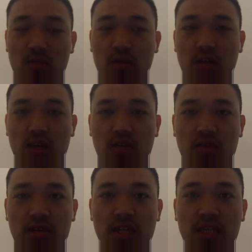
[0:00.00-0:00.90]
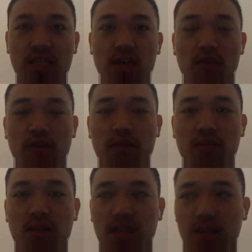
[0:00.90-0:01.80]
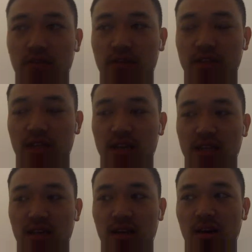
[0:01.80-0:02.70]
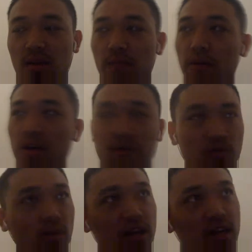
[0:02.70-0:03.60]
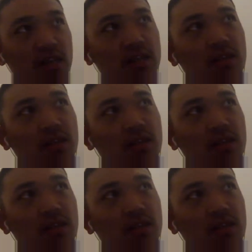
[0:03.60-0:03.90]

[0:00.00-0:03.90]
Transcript: with increase reps and increase sets. But if you want his